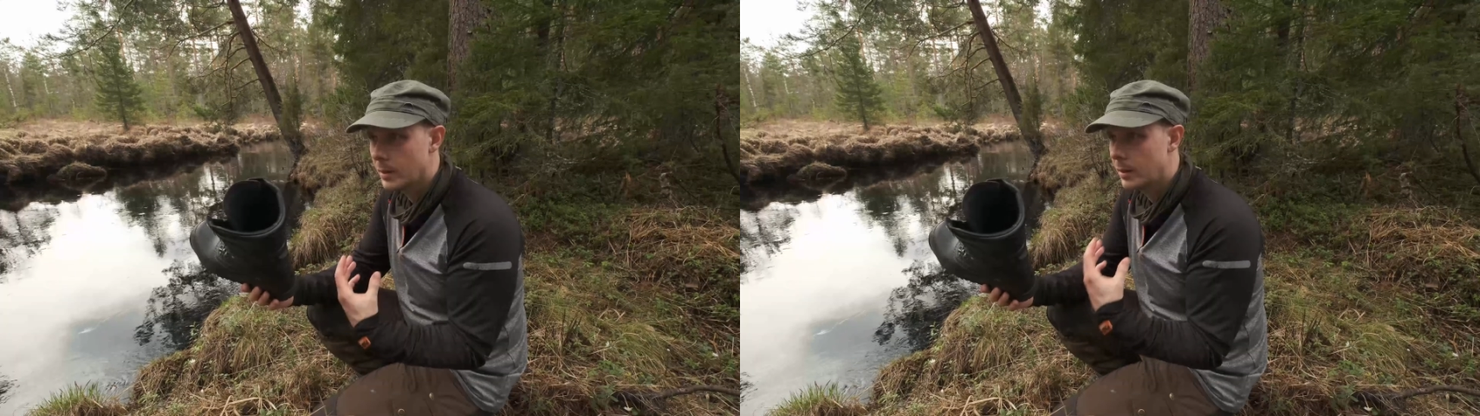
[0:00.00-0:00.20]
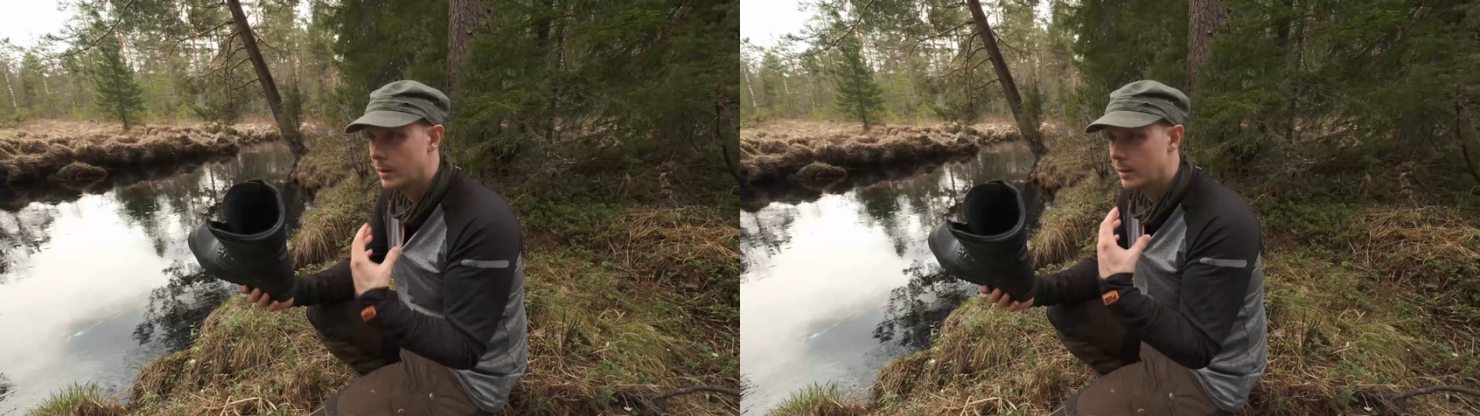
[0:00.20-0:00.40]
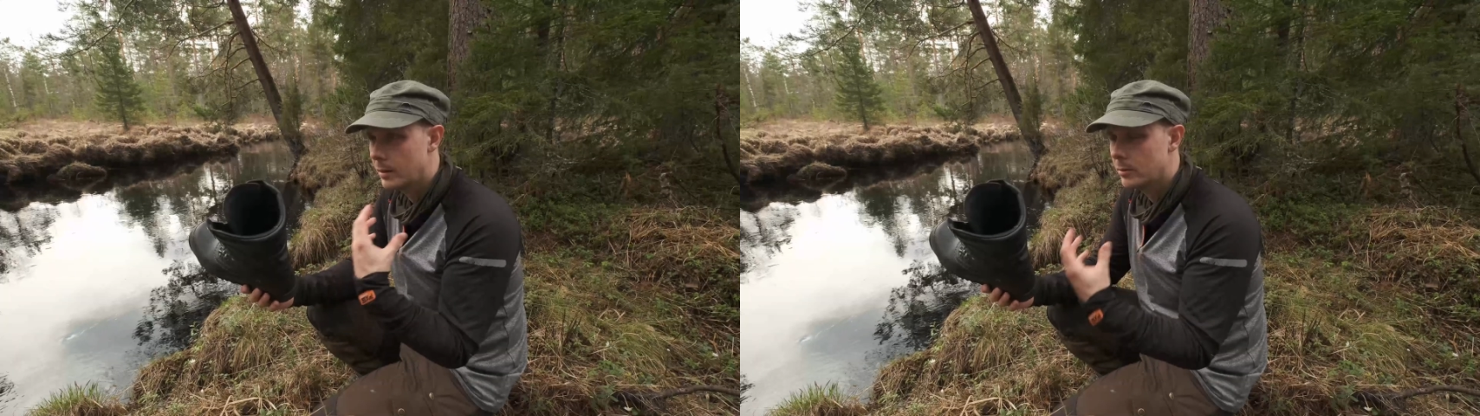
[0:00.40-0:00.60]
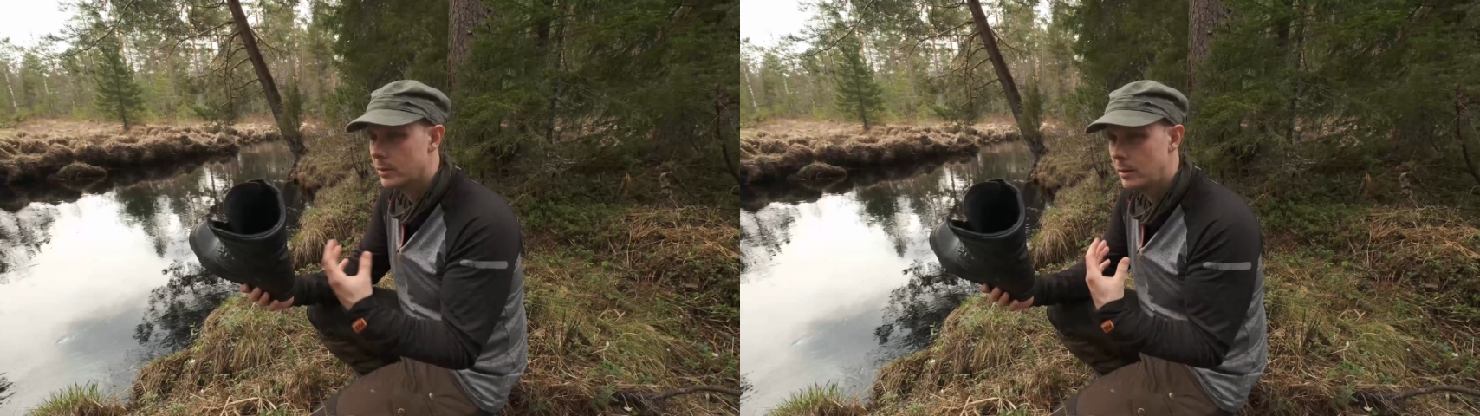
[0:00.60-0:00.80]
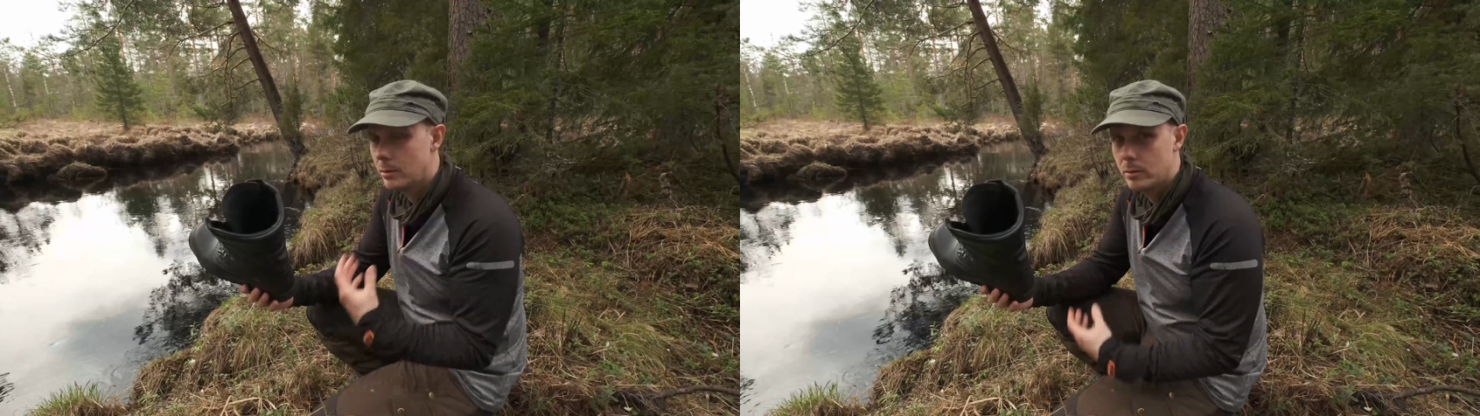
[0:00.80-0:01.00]
I
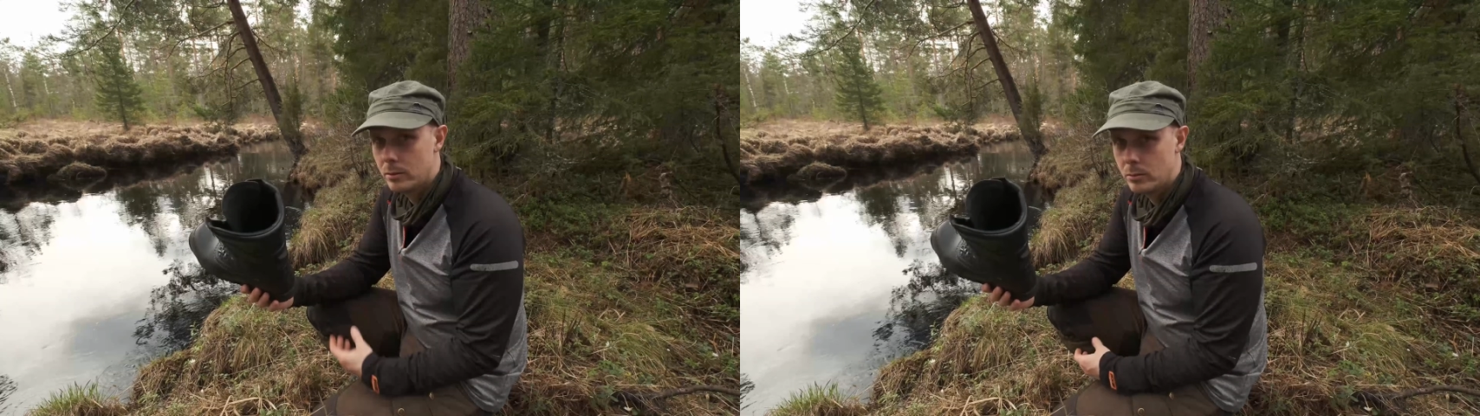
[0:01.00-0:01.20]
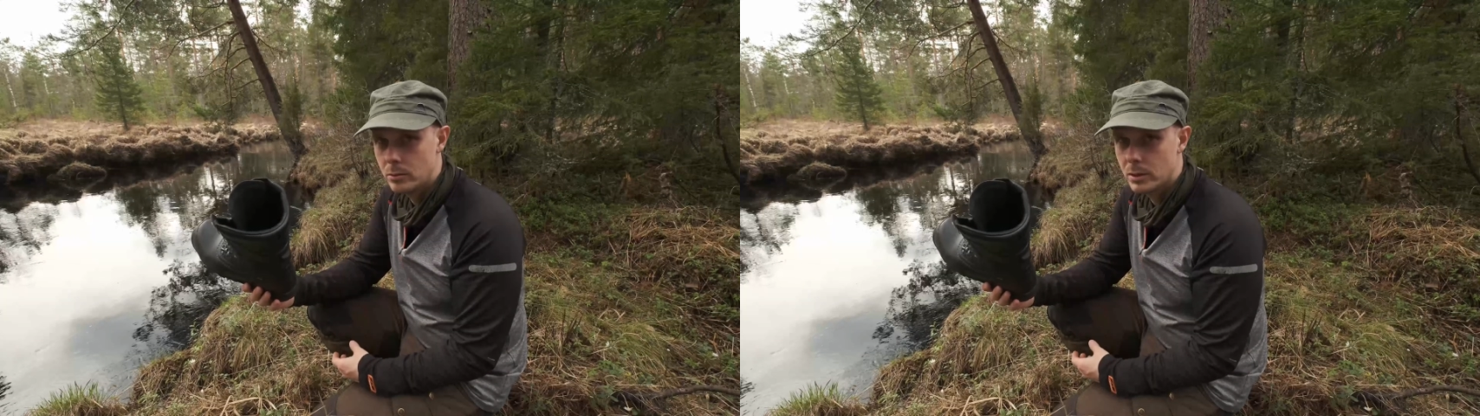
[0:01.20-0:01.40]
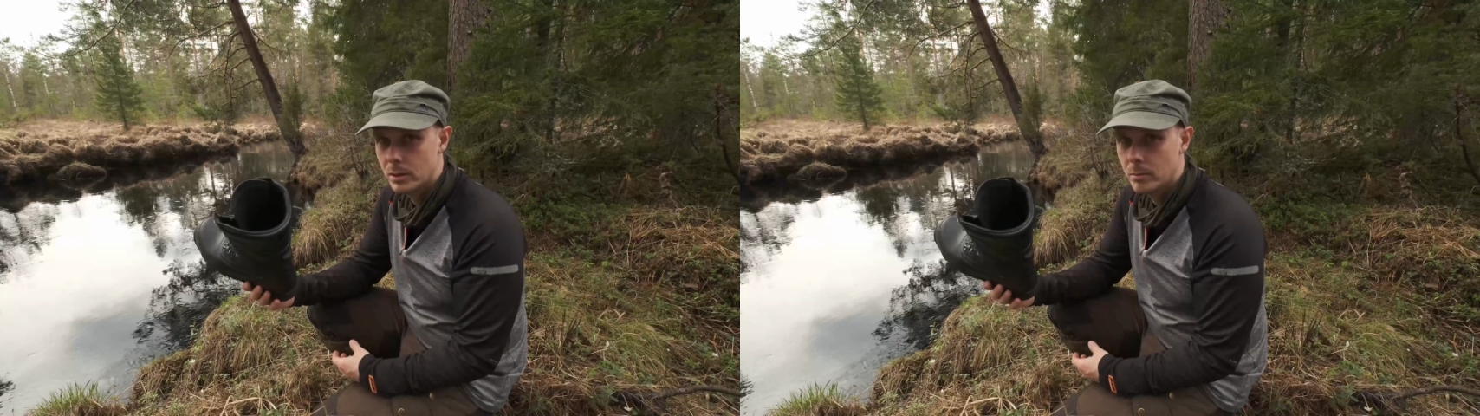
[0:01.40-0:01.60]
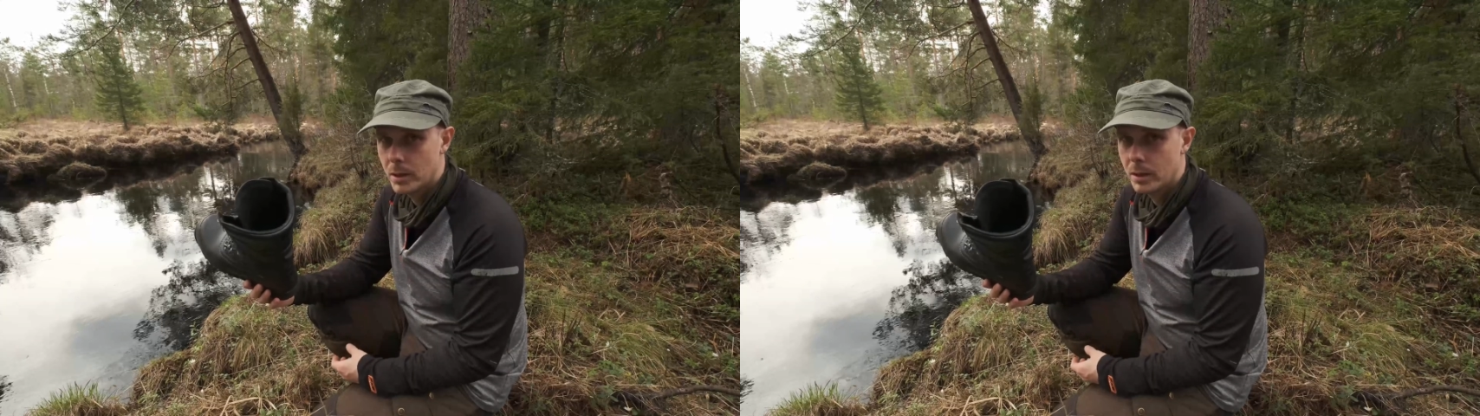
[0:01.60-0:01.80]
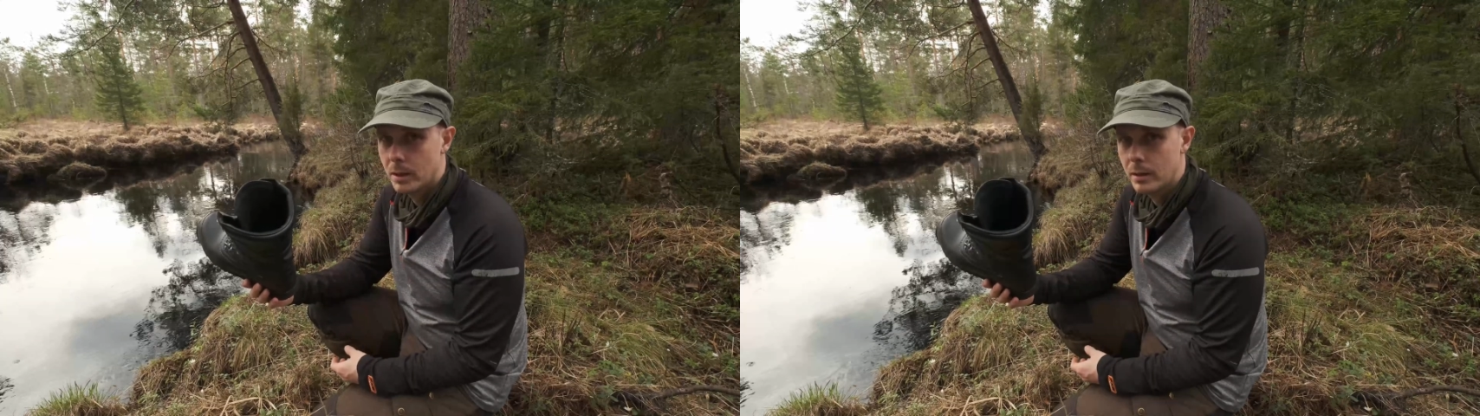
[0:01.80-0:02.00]
continued to use them,
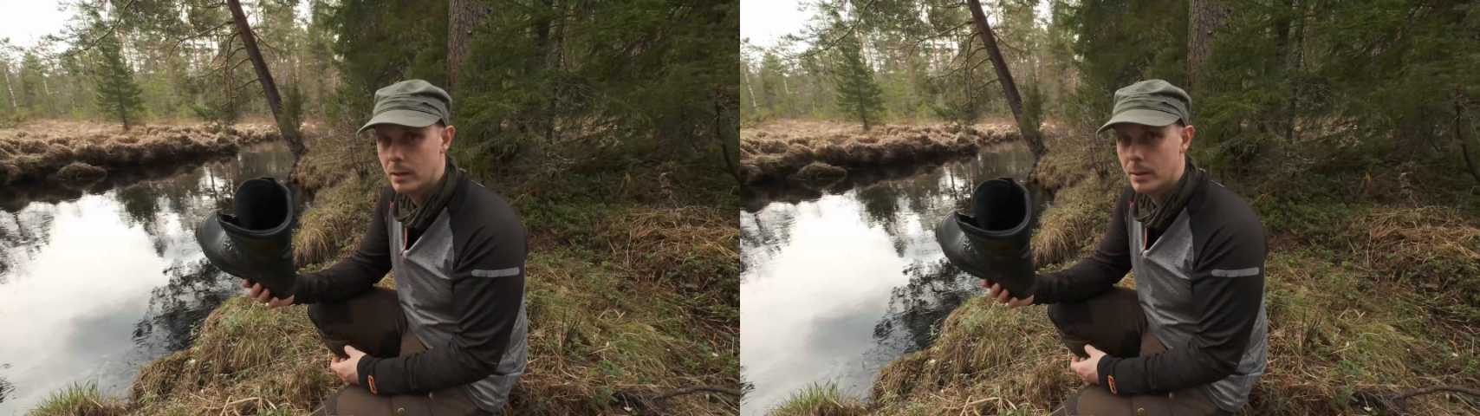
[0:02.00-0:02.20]
and